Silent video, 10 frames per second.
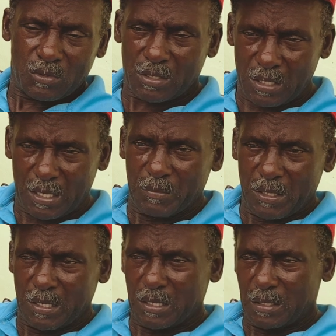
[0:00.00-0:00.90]
Kill a
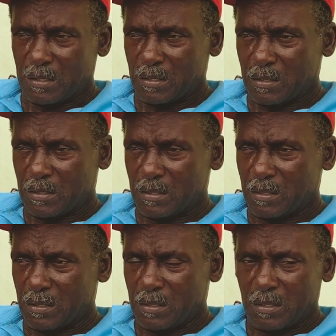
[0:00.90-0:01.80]
man here.
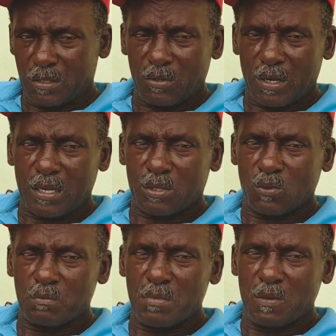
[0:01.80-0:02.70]
You gonna get
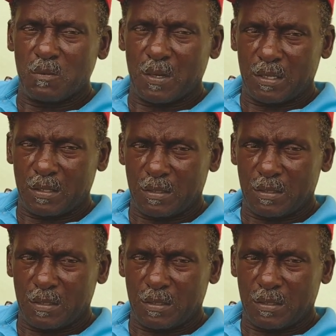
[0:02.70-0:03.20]
too big man.